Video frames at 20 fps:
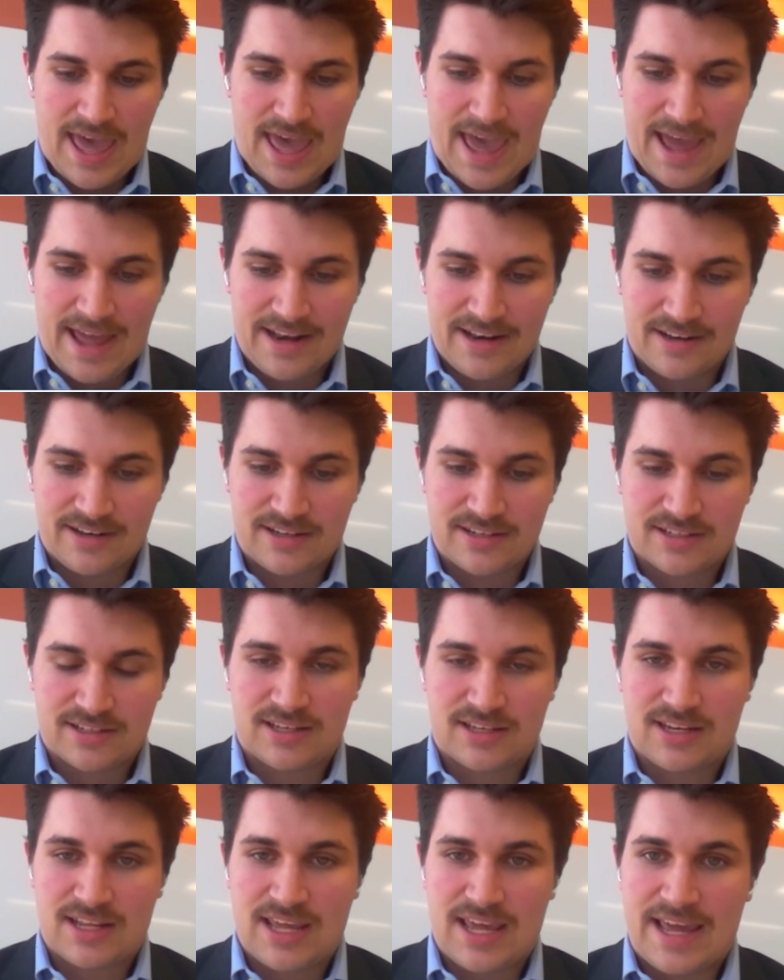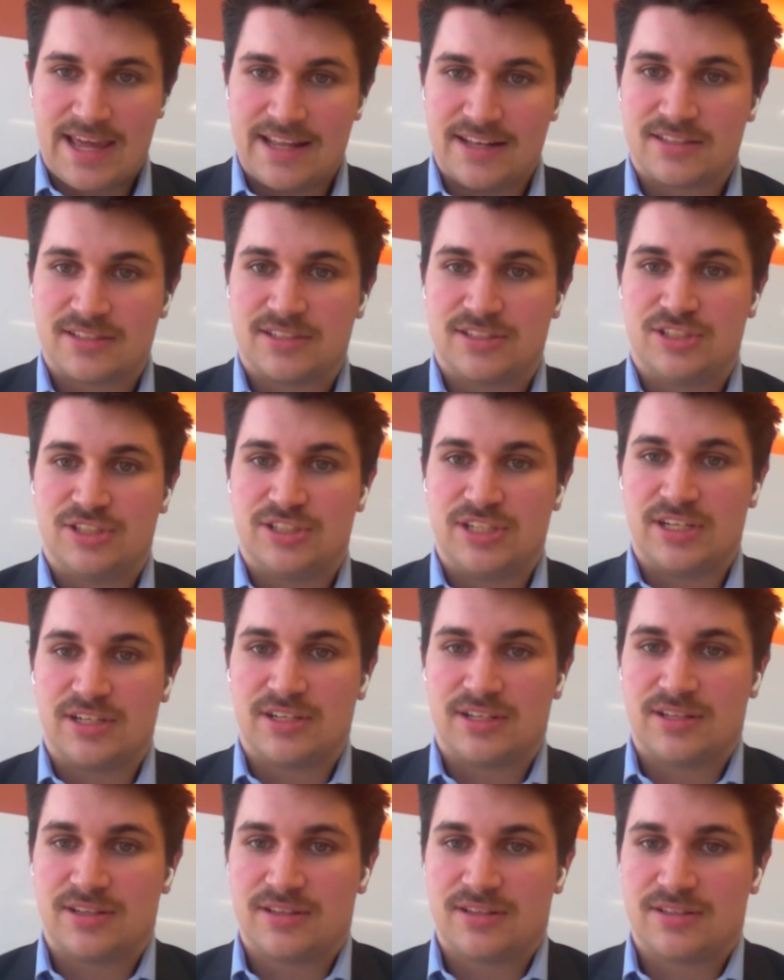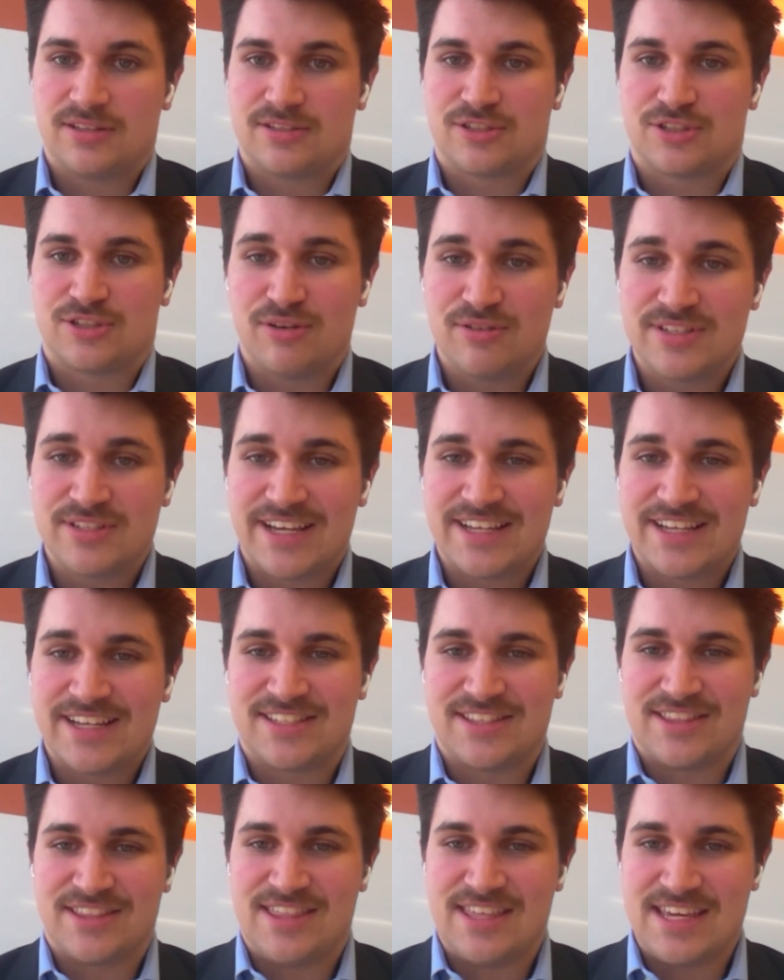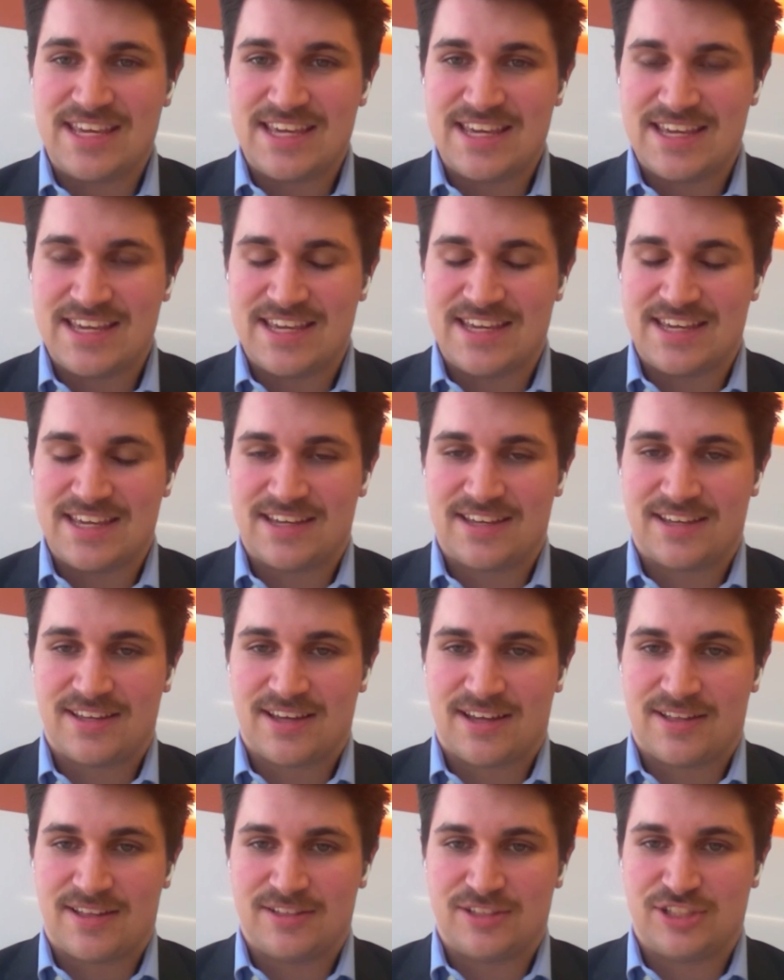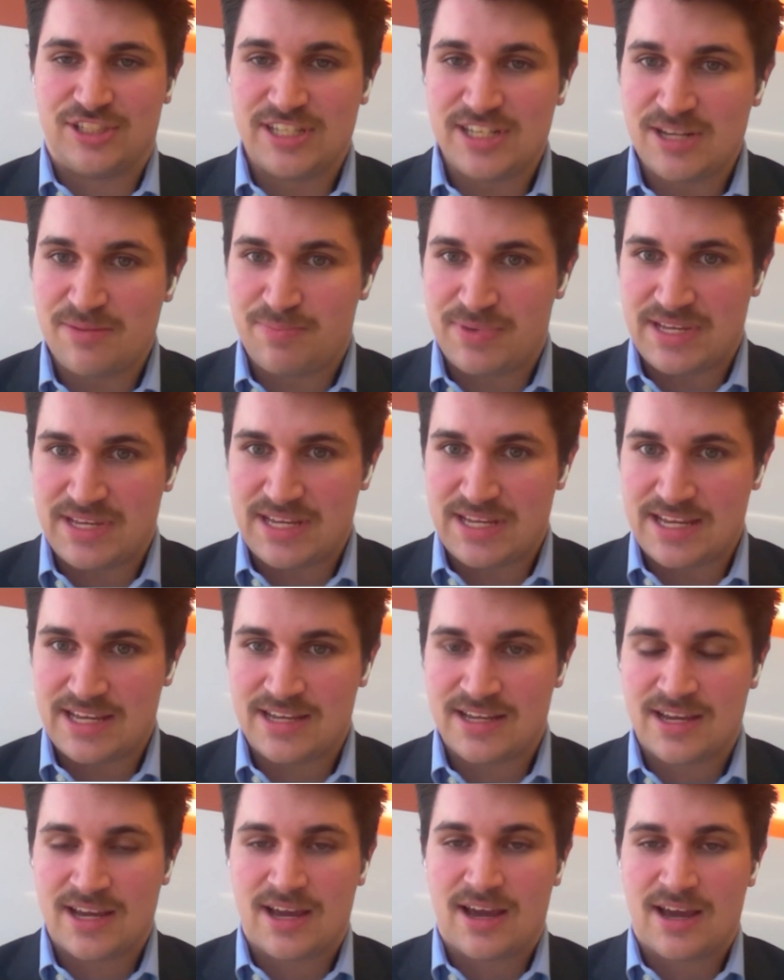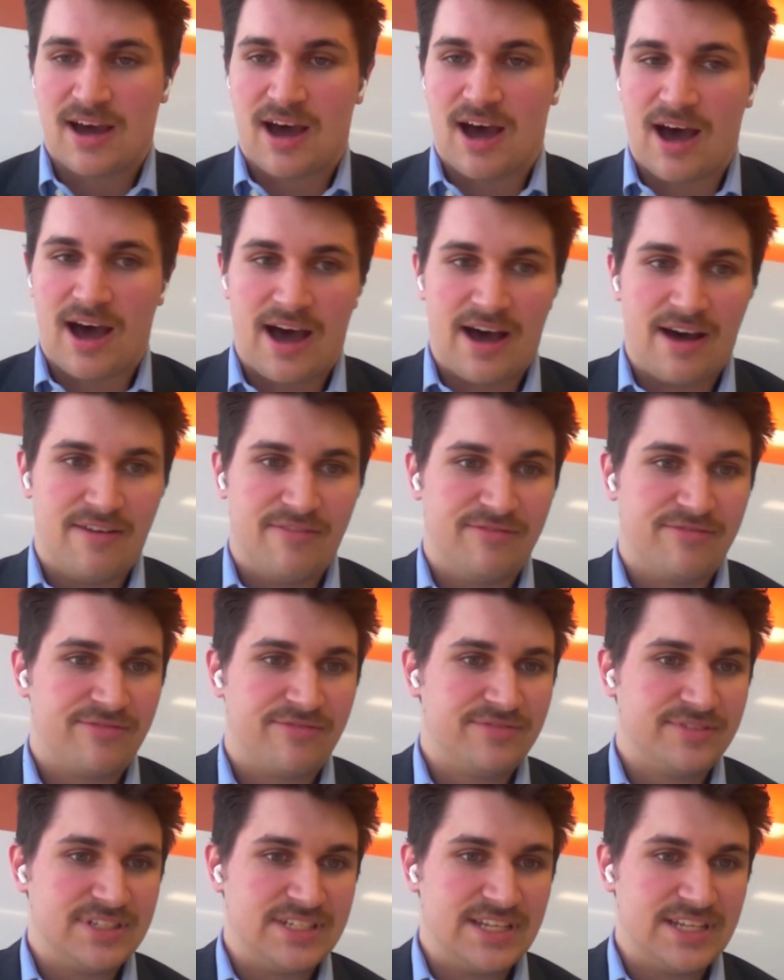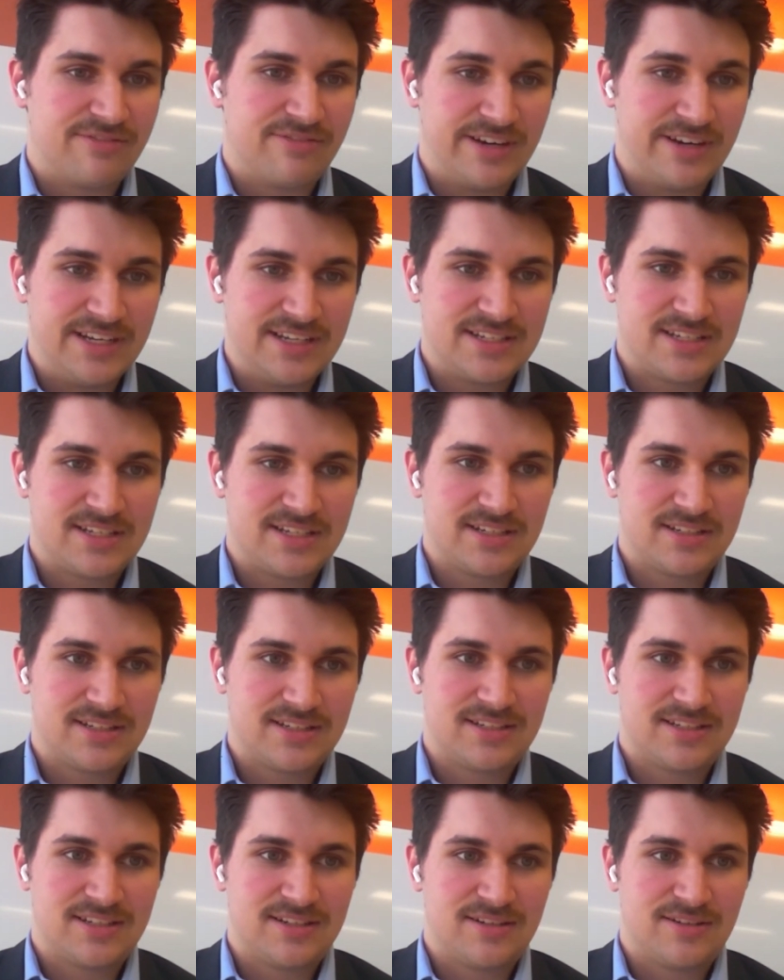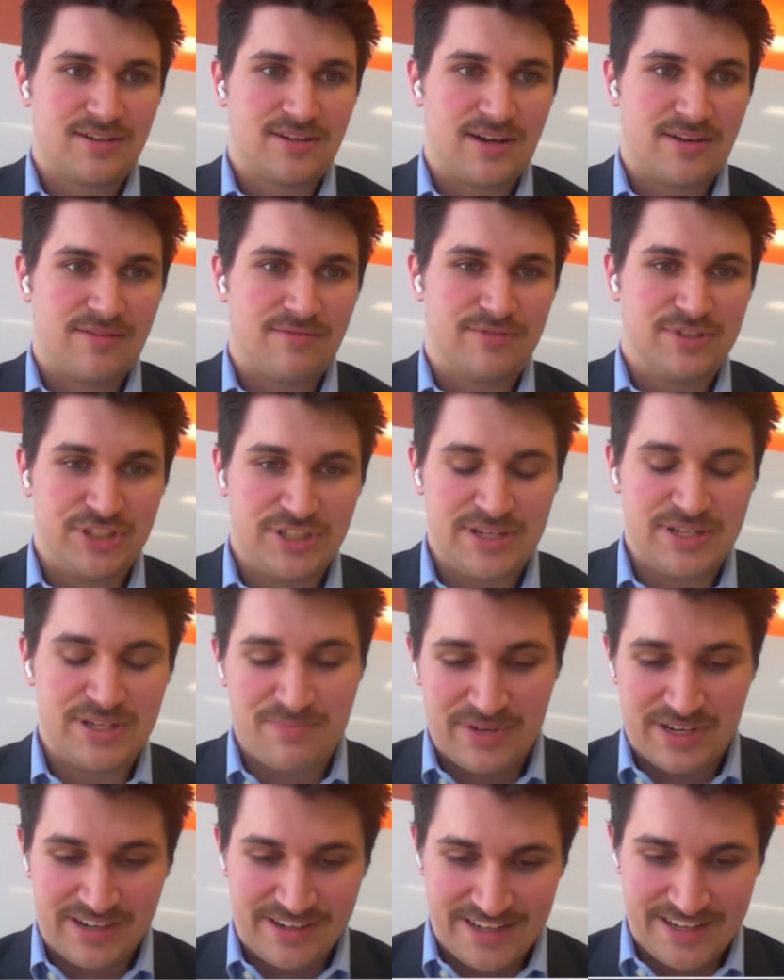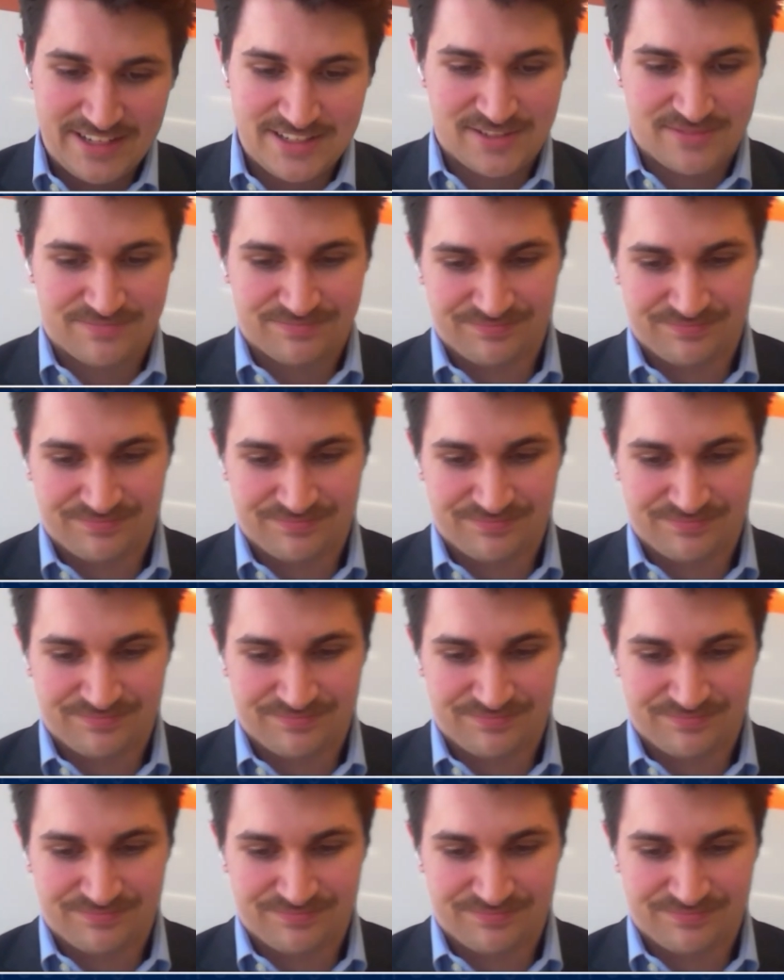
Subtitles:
And it shows us the GDP of different regime periods.